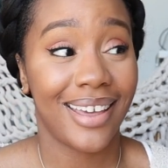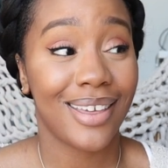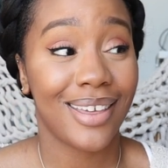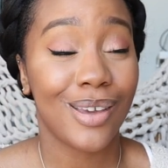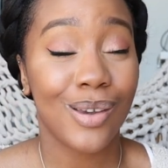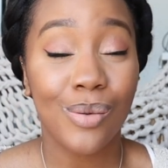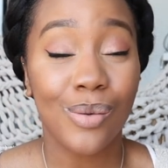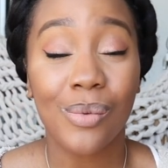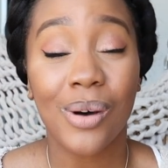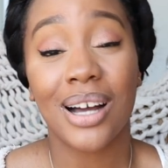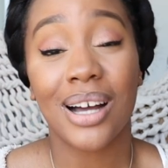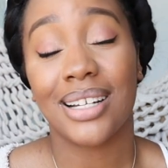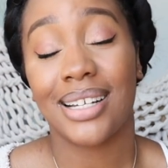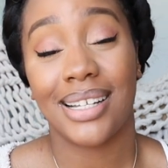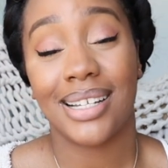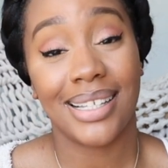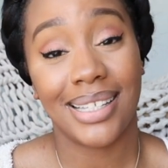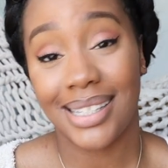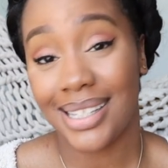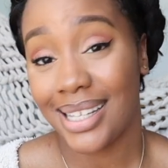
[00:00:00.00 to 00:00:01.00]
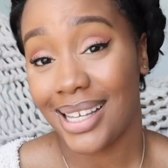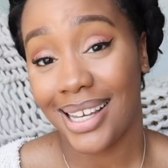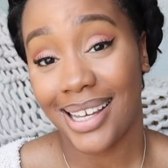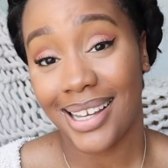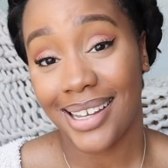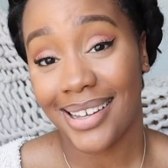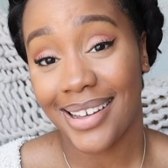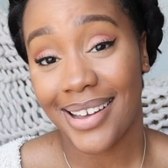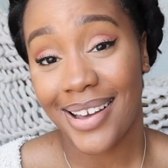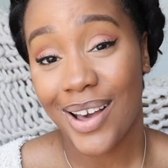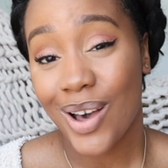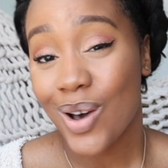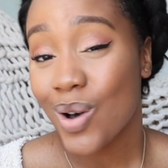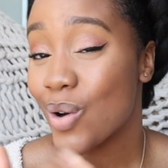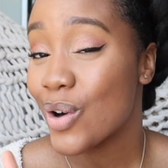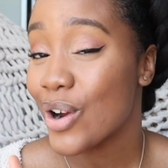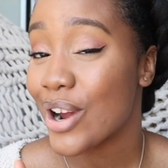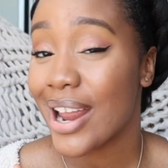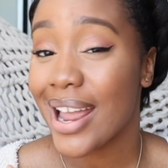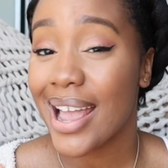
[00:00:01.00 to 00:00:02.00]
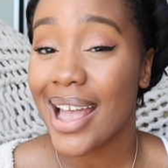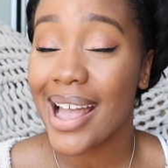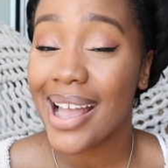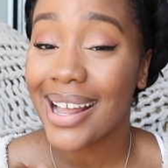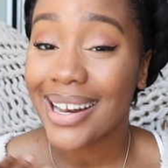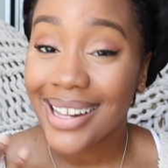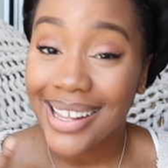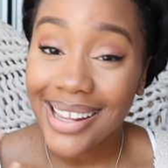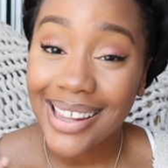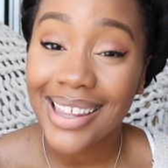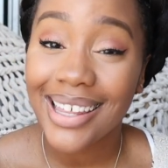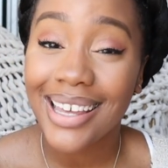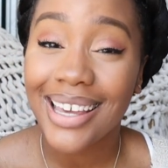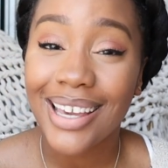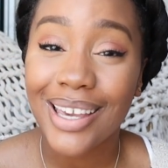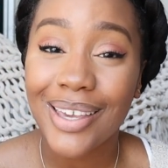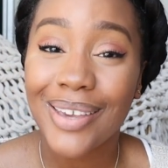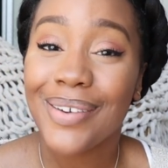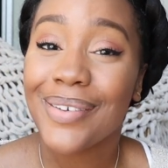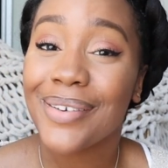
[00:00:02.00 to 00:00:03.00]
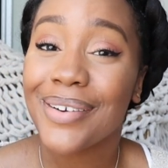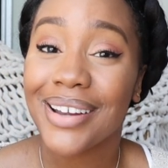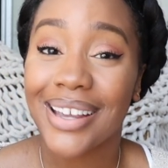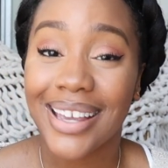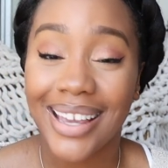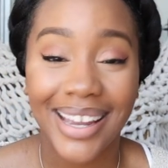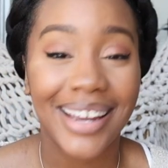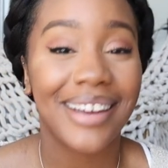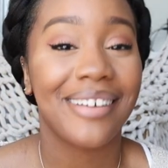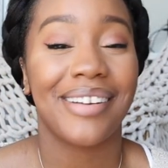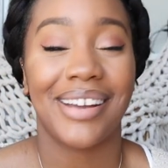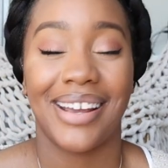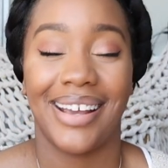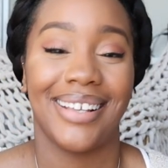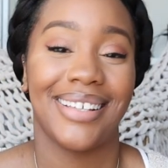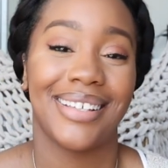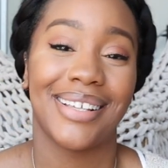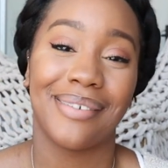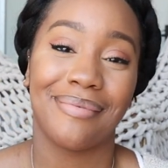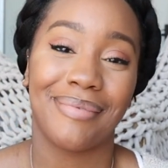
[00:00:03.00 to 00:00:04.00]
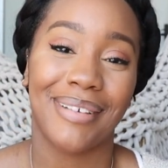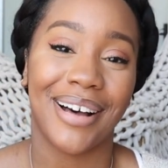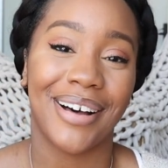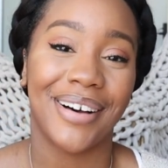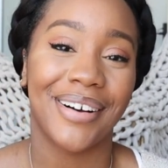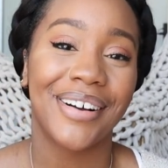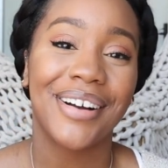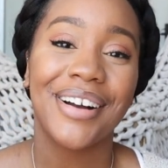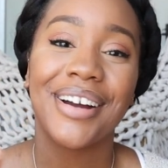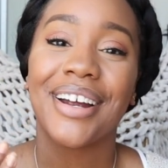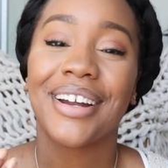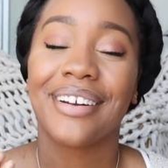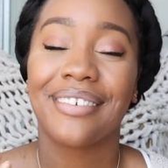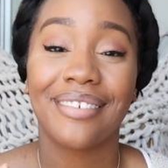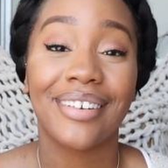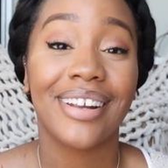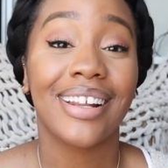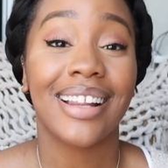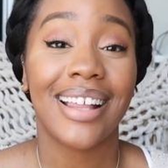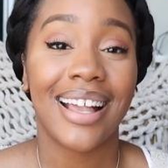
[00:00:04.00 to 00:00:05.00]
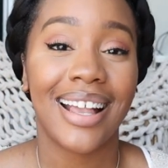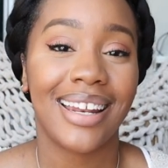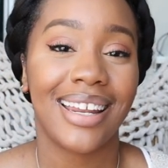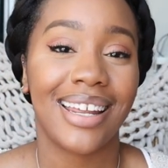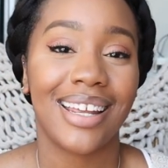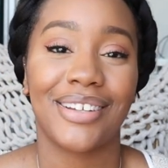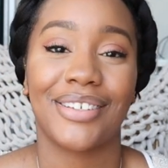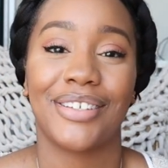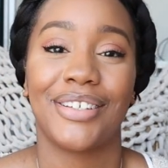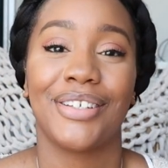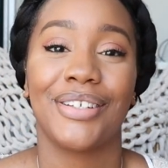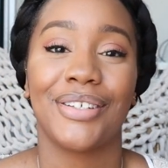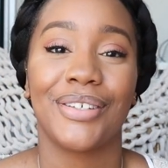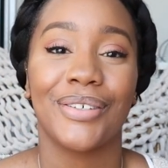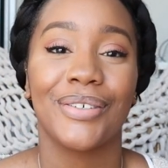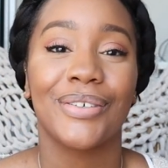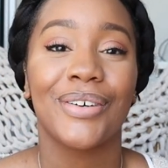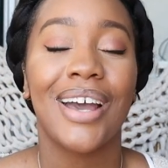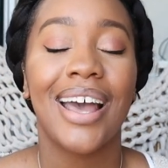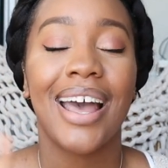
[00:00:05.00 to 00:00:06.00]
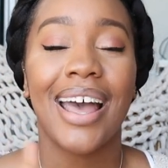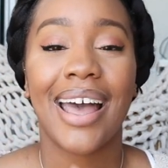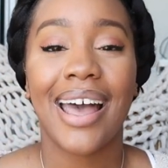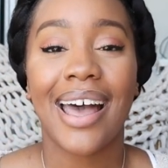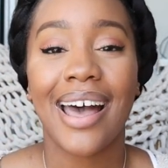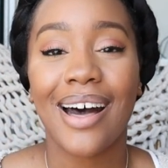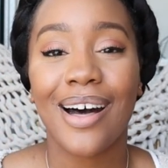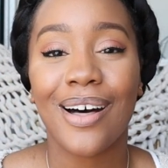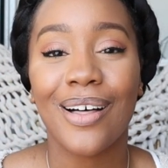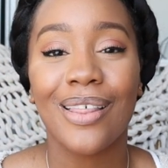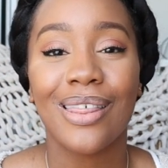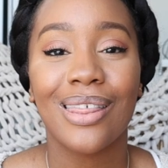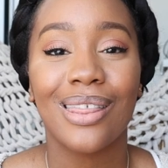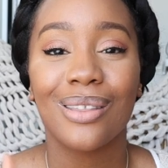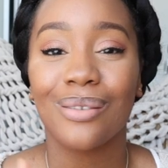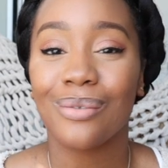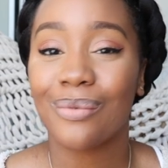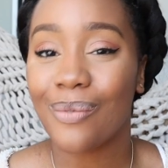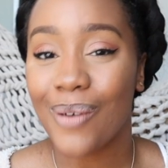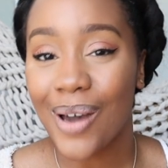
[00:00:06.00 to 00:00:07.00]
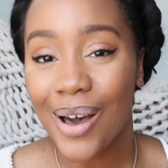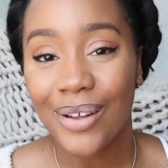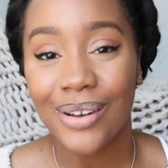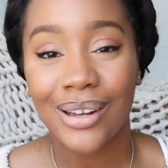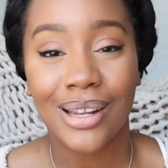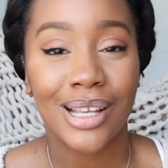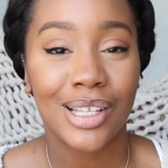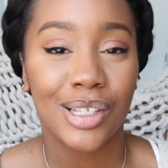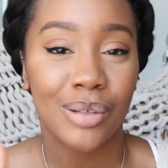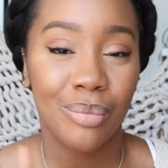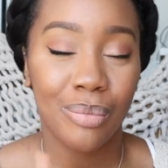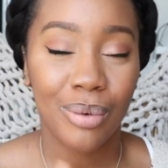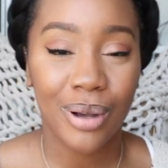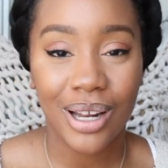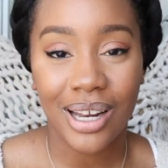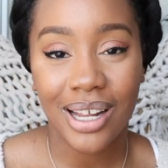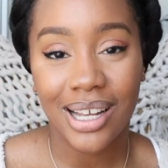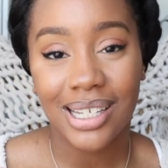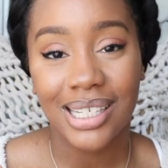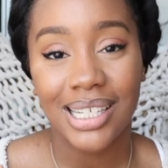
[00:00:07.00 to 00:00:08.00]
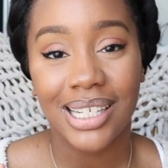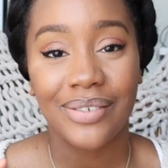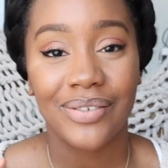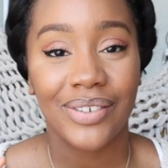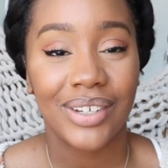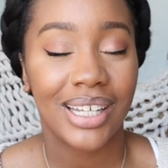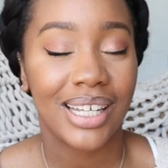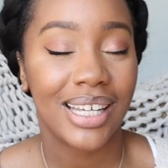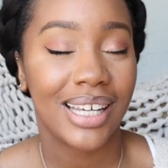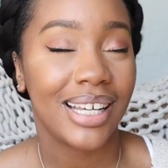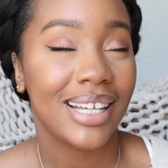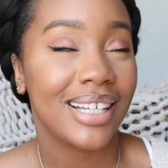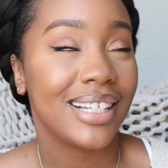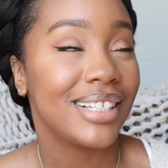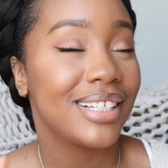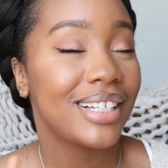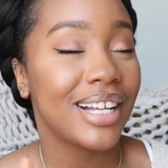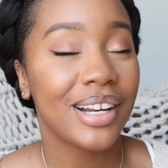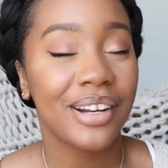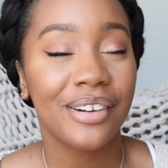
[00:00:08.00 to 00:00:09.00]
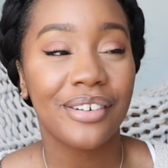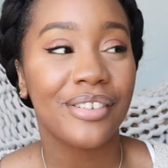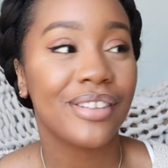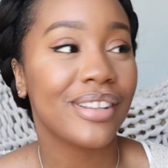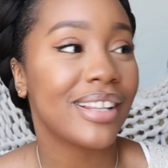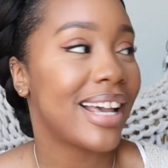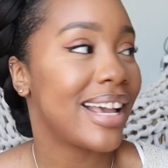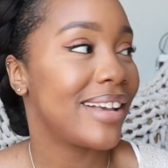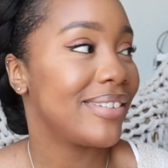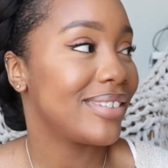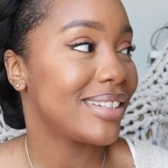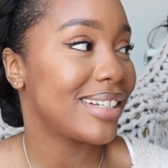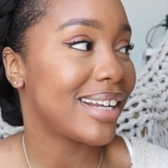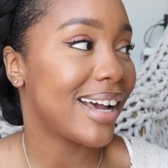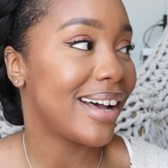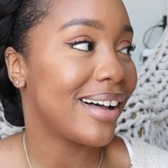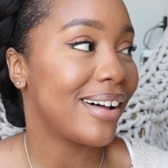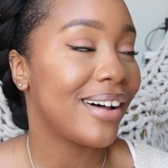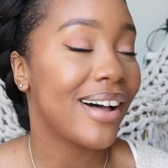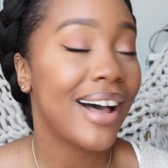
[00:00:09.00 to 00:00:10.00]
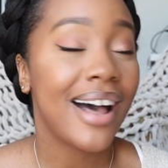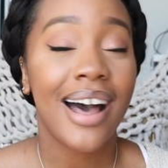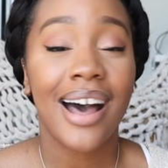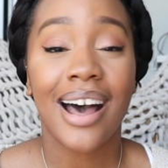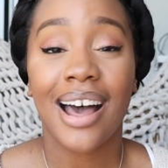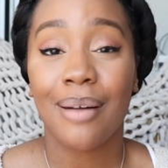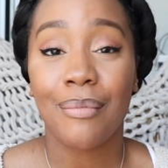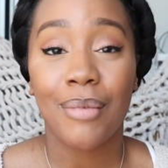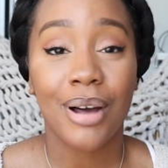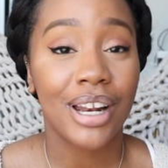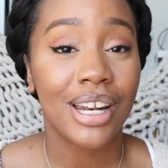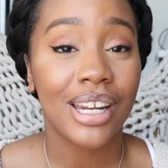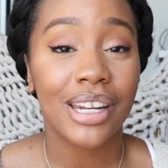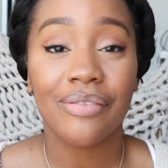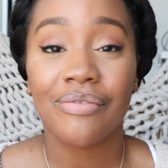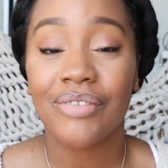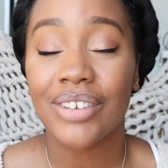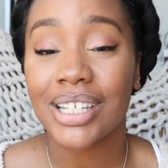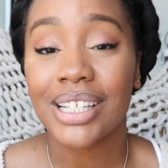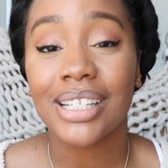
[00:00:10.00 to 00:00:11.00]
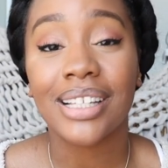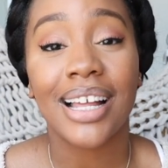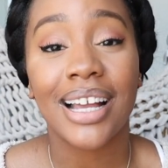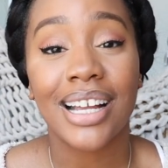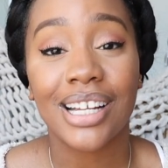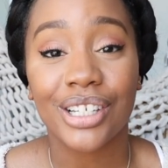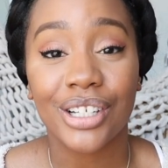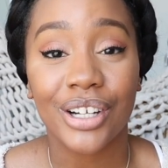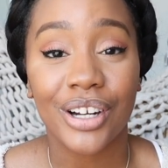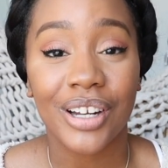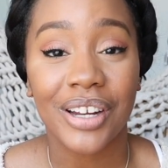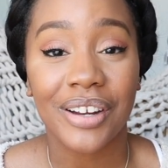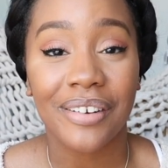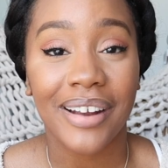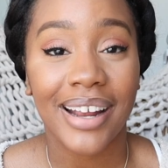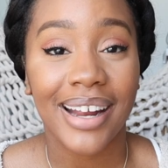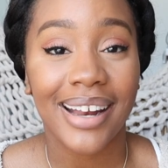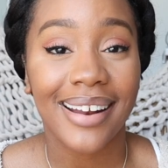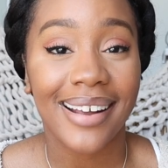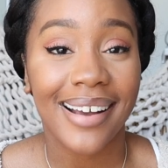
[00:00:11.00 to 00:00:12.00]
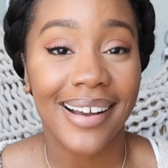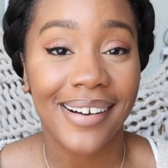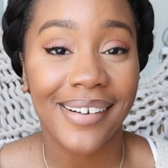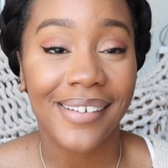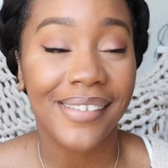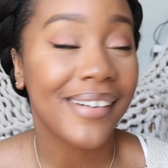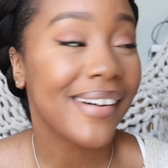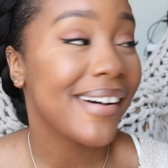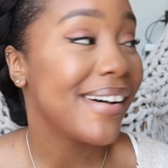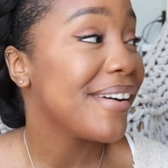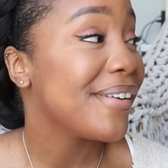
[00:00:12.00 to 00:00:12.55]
you want to see, or anything you are curious about relating to health, wellness, productivity, general lifestyle, I'm on an Invisalign journey right now.